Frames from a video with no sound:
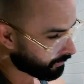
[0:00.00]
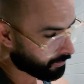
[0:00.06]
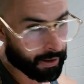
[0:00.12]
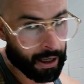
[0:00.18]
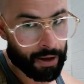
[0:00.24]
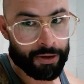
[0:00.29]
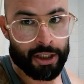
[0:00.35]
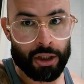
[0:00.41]
to
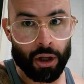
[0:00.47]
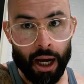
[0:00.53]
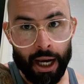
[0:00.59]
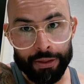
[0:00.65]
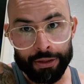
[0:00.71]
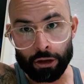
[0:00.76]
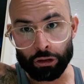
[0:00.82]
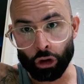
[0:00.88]
the other
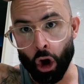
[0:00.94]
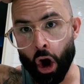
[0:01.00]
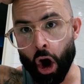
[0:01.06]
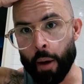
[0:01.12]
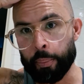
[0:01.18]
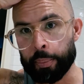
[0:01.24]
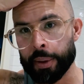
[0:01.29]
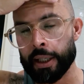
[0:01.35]
side, the
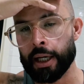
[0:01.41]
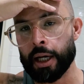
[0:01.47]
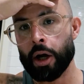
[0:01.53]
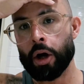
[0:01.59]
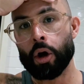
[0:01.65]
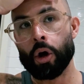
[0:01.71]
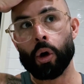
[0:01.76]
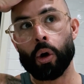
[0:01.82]
top.
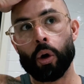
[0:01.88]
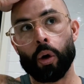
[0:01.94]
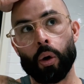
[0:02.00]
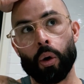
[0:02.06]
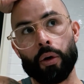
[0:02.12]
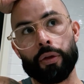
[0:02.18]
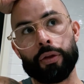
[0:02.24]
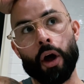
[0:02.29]

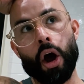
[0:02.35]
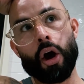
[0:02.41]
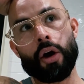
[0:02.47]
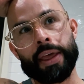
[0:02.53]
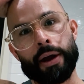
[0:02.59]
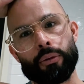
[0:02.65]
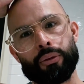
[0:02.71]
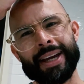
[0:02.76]
Although
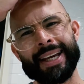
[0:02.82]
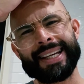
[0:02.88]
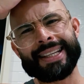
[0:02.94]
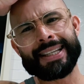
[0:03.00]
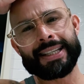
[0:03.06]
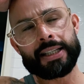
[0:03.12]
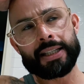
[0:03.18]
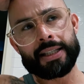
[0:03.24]
there
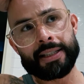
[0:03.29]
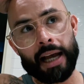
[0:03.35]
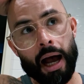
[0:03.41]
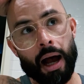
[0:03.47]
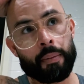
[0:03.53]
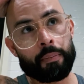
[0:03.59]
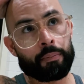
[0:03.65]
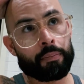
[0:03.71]
is
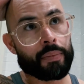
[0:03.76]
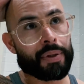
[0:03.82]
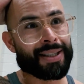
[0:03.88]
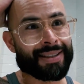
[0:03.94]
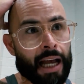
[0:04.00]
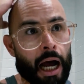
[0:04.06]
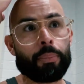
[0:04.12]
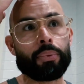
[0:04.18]
some
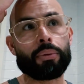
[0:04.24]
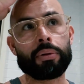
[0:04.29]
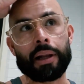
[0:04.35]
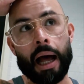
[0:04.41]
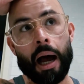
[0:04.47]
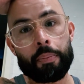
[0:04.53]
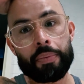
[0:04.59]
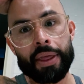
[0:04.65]
stubble
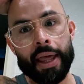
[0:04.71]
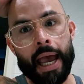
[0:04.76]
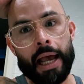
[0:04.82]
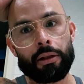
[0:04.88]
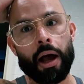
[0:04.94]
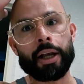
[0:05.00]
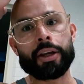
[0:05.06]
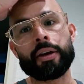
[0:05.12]
up there,
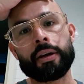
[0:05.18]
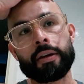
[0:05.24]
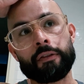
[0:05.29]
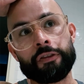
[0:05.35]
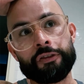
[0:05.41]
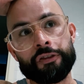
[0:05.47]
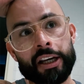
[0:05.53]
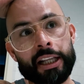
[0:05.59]
like you can
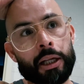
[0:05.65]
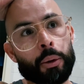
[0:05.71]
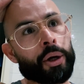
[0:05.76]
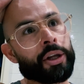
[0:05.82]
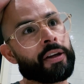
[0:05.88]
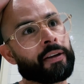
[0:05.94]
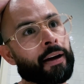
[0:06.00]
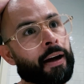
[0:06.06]
feel it
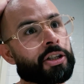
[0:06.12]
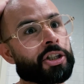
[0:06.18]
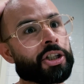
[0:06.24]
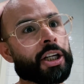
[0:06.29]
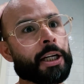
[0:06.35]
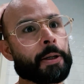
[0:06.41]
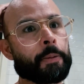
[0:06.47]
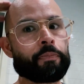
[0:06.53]
when you touch
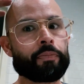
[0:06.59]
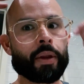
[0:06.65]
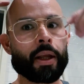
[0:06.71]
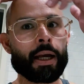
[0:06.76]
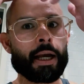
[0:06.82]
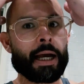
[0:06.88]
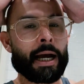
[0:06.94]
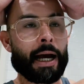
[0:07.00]
it,
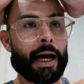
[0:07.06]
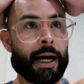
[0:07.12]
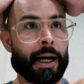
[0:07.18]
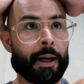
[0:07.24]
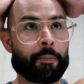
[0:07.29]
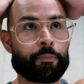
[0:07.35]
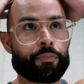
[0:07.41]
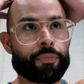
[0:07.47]

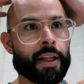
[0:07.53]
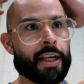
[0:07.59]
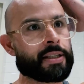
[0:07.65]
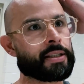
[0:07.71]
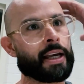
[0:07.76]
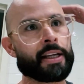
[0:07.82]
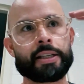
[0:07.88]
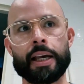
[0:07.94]

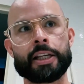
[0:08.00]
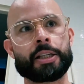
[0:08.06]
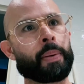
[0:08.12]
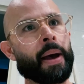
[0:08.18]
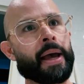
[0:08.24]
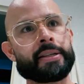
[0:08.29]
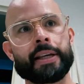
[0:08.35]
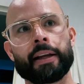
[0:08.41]
it's
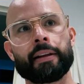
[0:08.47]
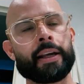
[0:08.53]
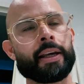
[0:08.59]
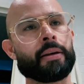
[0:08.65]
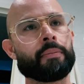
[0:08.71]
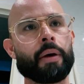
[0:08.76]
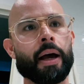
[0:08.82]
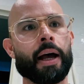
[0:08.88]

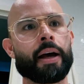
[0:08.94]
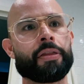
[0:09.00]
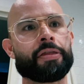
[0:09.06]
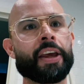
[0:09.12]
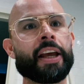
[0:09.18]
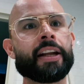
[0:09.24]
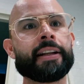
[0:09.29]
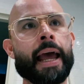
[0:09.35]
basically
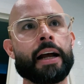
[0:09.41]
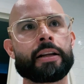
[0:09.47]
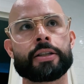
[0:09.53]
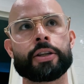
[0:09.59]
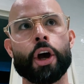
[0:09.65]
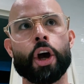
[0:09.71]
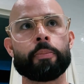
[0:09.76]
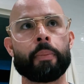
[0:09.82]
thinned out
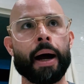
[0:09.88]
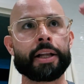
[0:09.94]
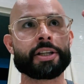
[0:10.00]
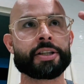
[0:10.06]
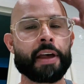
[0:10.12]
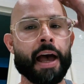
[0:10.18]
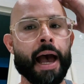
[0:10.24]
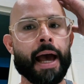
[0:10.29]
so
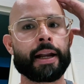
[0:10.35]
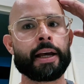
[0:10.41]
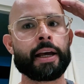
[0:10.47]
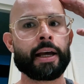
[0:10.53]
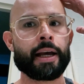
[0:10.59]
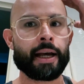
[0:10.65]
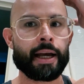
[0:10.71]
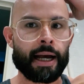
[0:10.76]
much that
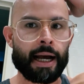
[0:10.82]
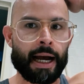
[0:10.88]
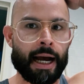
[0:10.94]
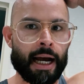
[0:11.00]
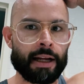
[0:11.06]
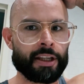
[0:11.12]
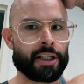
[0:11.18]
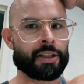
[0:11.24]

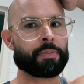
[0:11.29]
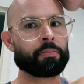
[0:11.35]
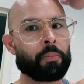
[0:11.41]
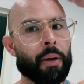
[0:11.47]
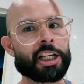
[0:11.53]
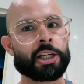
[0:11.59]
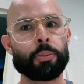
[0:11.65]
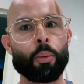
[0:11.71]
there's
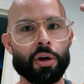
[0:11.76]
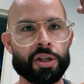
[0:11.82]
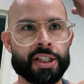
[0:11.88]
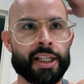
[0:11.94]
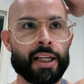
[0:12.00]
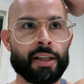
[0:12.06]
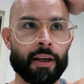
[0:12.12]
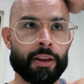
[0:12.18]
much more
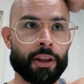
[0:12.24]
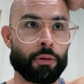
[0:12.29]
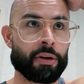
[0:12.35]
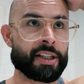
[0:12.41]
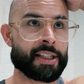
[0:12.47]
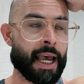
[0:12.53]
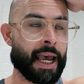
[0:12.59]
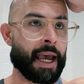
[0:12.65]
skin than there
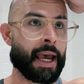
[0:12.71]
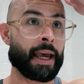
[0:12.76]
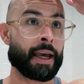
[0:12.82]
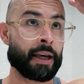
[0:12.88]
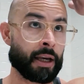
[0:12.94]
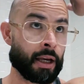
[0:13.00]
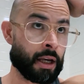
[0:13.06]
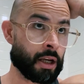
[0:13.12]
is hair.
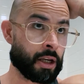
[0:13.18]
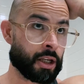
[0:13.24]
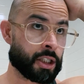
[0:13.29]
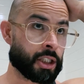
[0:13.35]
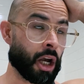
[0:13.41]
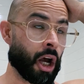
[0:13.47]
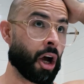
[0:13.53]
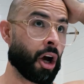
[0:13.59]

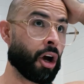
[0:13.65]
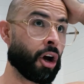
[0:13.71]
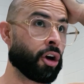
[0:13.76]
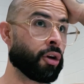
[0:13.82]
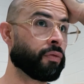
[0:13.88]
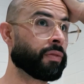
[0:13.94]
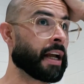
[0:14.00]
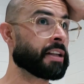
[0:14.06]

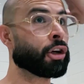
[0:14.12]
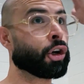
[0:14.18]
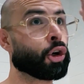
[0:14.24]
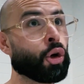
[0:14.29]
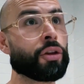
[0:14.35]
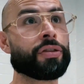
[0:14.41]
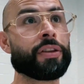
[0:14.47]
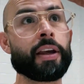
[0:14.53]
So that's a
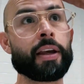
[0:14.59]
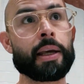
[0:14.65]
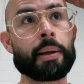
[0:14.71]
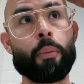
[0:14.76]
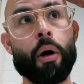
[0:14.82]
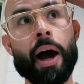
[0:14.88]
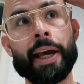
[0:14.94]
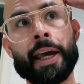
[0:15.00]
good thing in
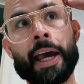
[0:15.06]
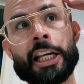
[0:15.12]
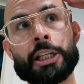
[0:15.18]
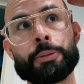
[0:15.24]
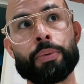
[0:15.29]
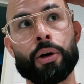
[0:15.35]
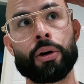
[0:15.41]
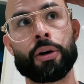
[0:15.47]
my case,
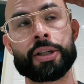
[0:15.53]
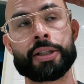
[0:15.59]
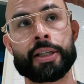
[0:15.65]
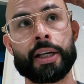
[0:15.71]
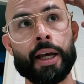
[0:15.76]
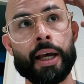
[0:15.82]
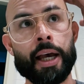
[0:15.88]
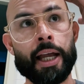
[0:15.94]
because
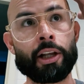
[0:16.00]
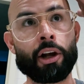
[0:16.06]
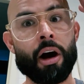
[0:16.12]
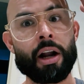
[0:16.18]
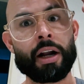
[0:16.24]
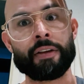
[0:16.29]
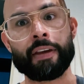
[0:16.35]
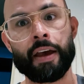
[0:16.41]
it
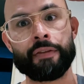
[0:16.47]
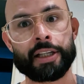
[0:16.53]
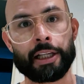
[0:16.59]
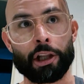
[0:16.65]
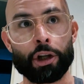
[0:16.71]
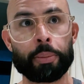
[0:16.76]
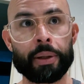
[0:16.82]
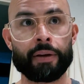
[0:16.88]
kind of gives a
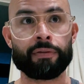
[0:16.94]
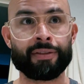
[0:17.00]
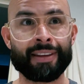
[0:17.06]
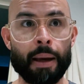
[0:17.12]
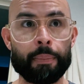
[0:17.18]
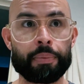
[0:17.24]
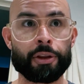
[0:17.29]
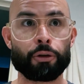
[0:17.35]
little bit of
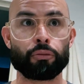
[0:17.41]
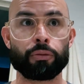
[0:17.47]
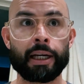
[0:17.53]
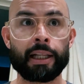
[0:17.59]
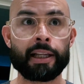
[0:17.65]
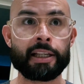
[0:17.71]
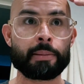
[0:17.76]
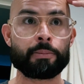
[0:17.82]
depth and
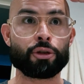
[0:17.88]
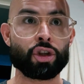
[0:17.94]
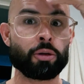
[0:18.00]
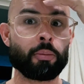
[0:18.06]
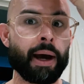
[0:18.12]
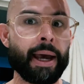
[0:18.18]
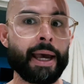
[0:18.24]
realism to my